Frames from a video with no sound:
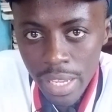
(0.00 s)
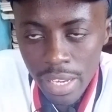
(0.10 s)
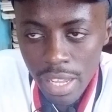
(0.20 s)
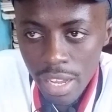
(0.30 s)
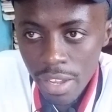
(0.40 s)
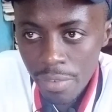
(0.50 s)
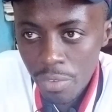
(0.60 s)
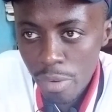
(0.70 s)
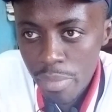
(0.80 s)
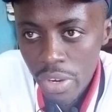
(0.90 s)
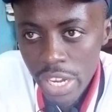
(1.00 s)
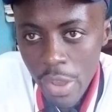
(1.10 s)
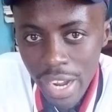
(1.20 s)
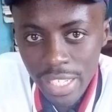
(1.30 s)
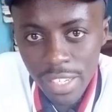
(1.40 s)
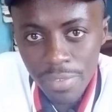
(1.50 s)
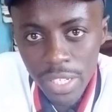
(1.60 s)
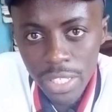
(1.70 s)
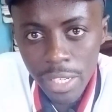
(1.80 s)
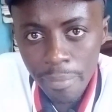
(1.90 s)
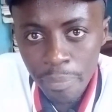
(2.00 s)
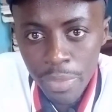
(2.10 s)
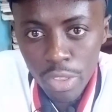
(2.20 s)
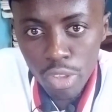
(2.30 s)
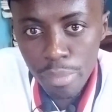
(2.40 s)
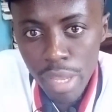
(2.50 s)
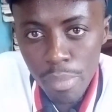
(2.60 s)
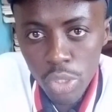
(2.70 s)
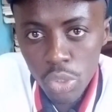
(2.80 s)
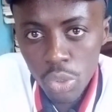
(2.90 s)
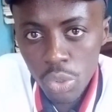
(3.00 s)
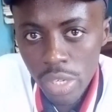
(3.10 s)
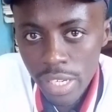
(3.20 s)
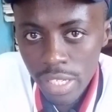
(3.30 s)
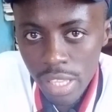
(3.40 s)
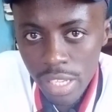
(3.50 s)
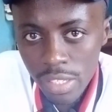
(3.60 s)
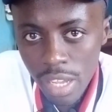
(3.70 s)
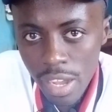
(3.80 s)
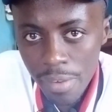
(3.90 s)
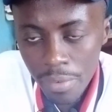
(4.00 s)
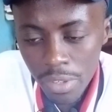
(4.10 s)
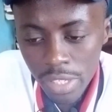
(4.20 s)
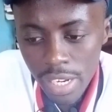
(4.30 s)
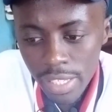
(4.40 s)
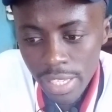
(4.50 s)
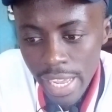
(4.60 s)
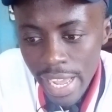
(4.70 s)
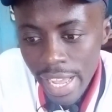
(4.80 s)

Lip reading: from radioactivity to be able to date these fossils.